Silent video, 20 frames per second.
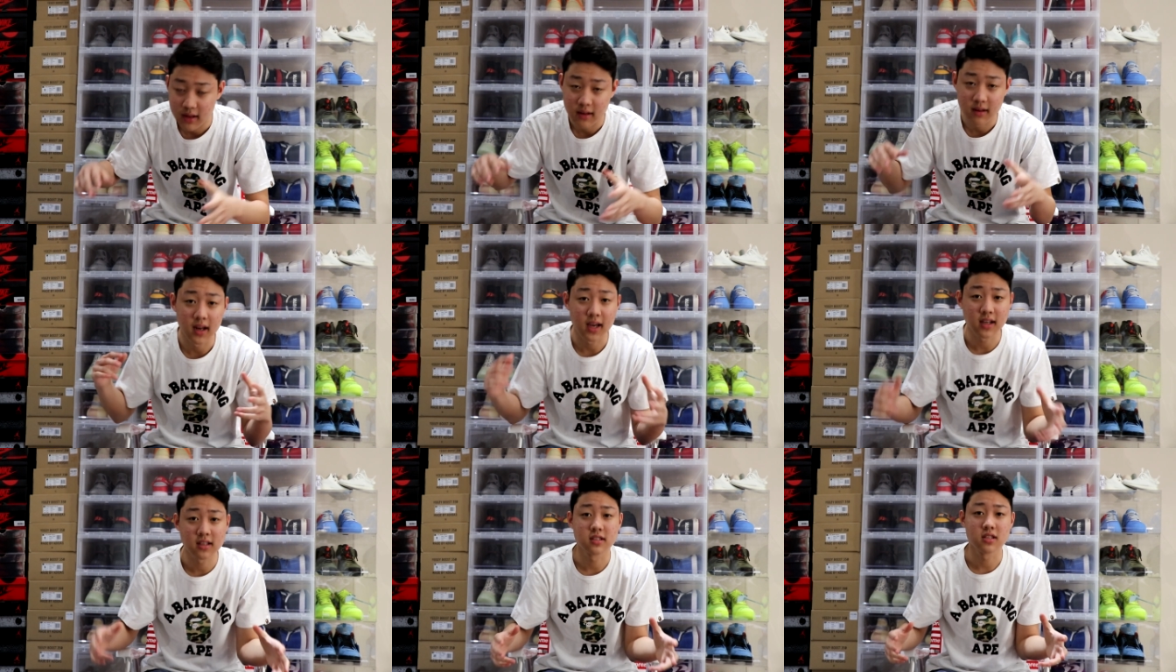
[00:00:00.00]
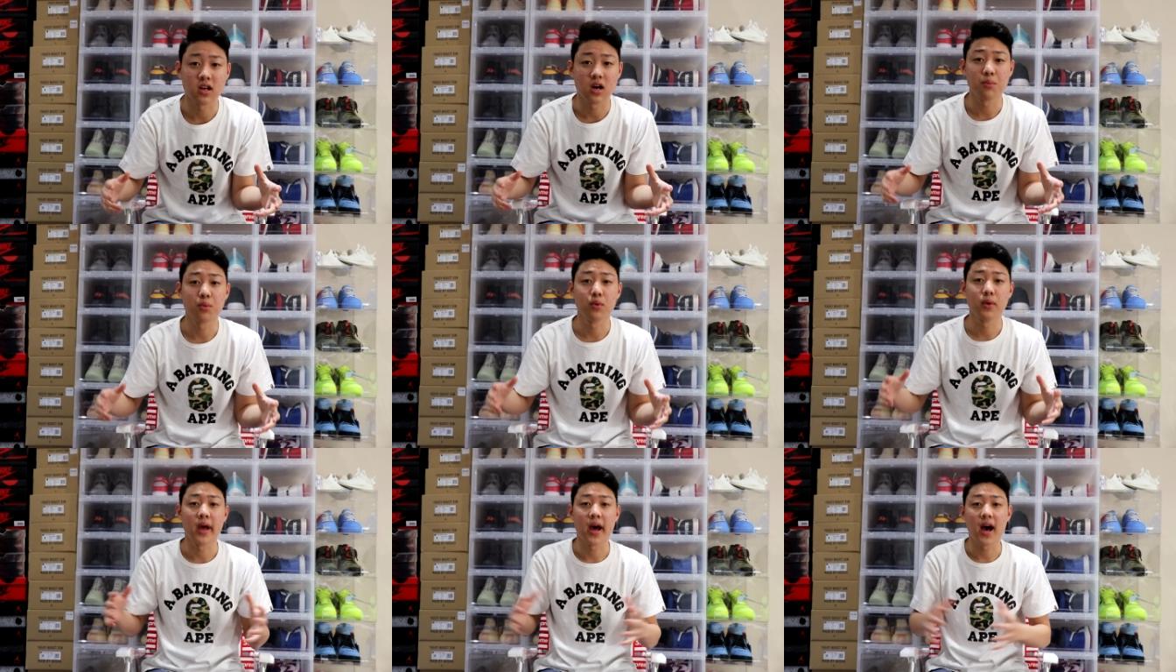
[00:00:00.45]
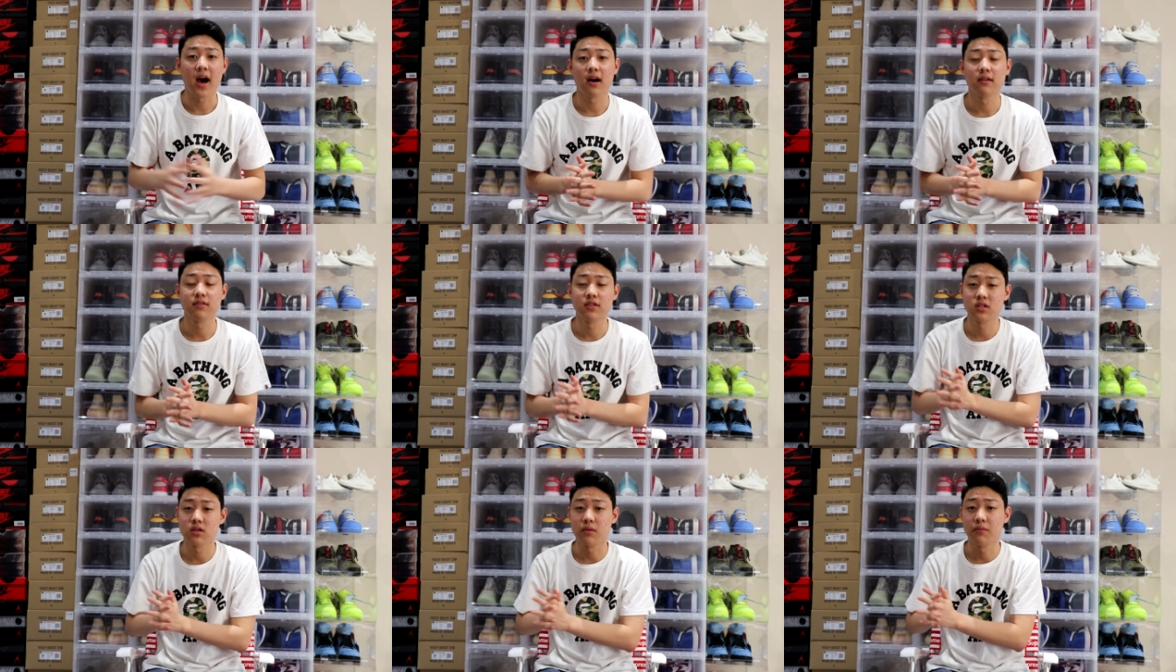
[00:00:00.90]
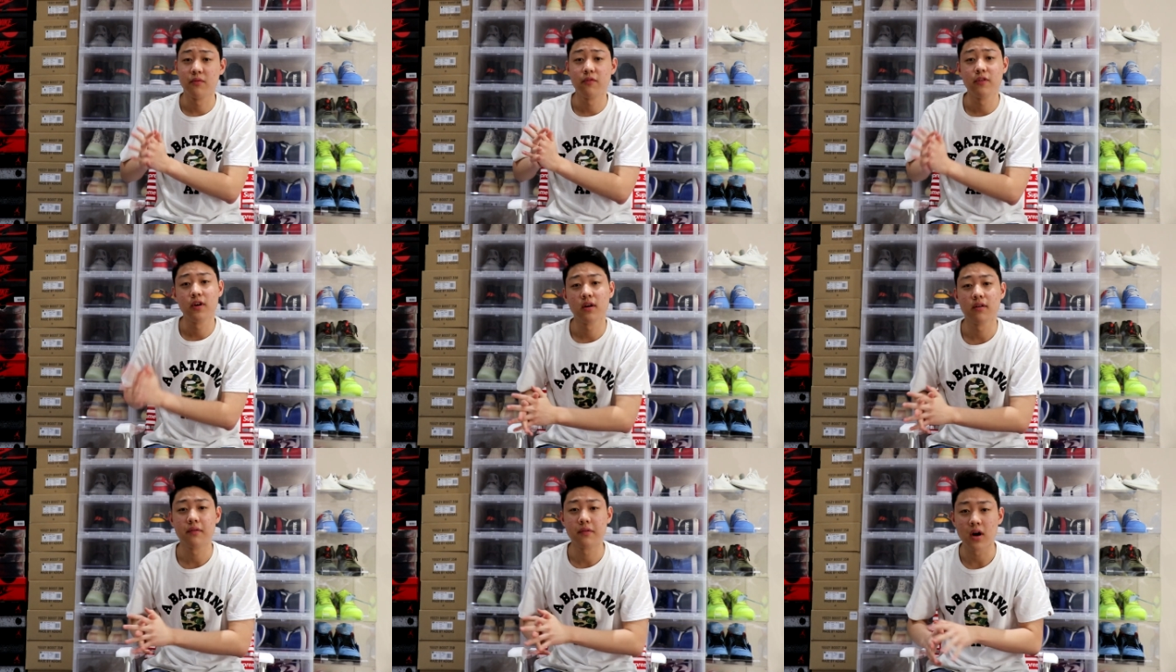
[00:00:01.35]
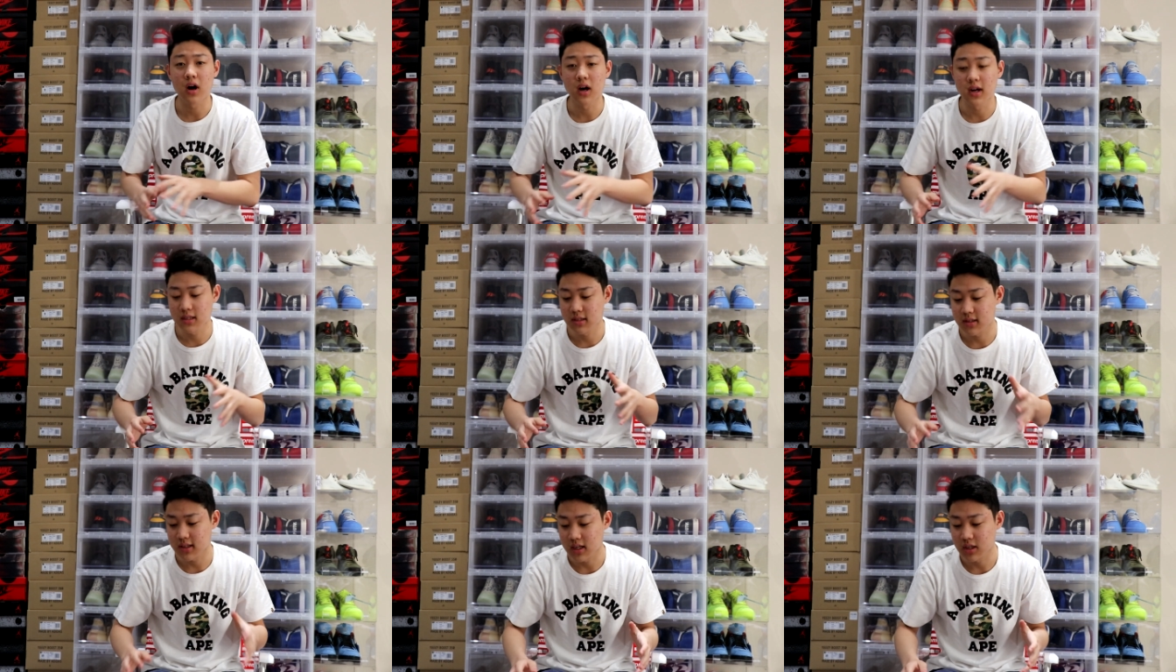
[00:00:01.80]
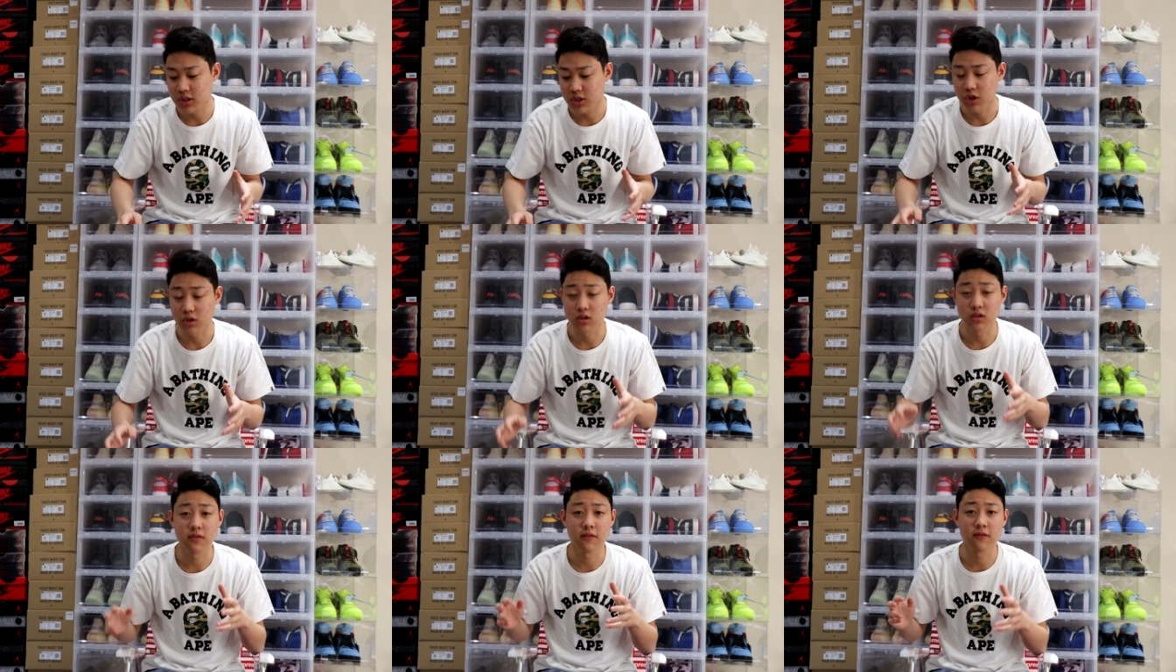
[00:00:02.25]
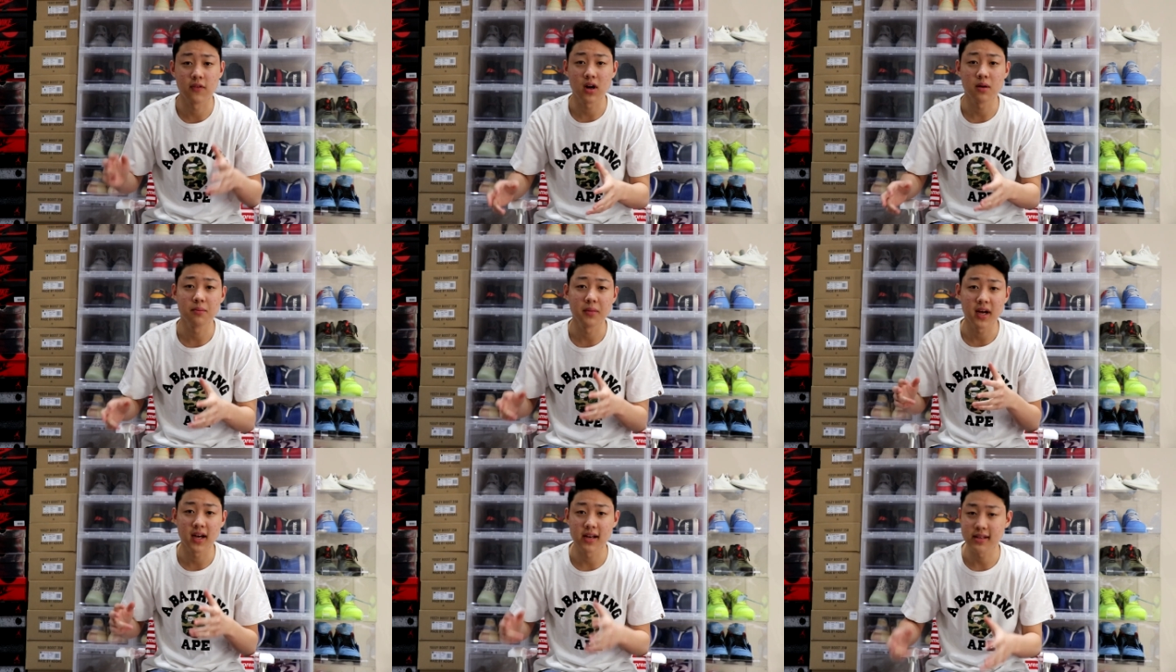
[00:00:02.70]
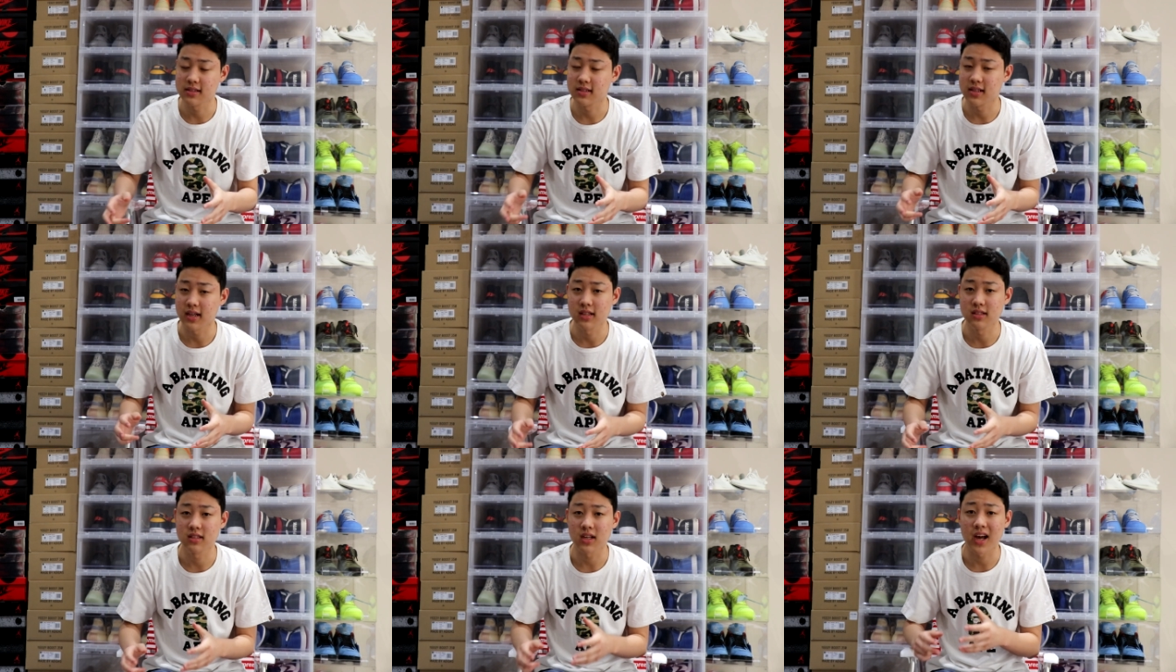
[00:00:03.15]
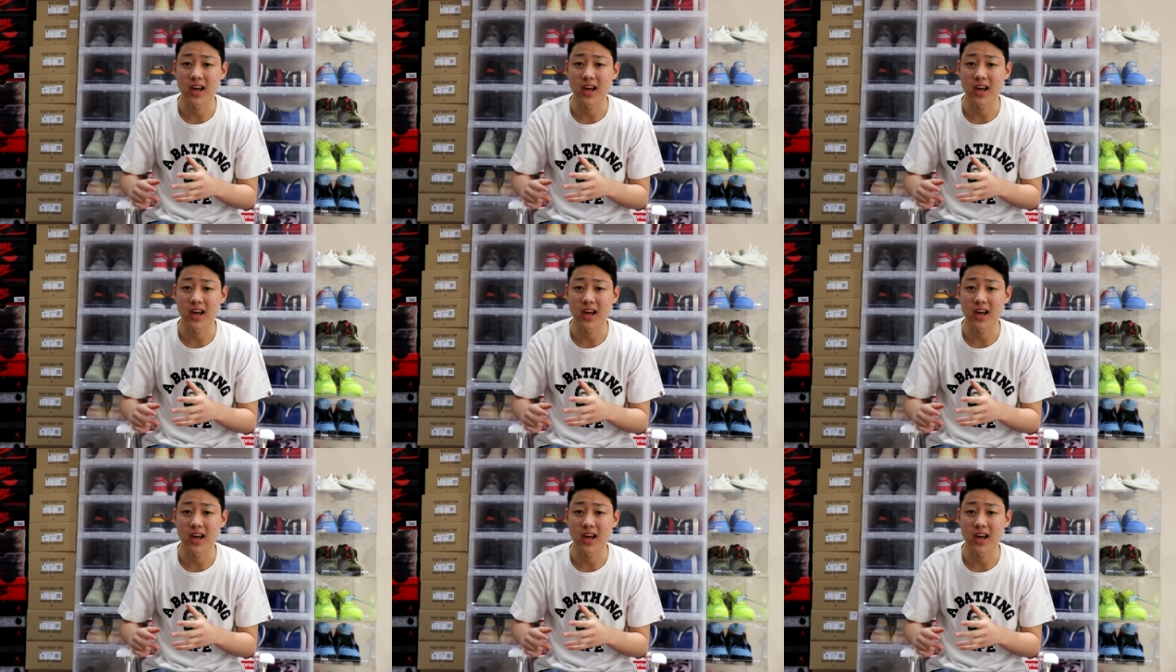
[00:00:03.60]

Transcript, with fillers: Next up, we have some Fear of God Essentials from SSENSE.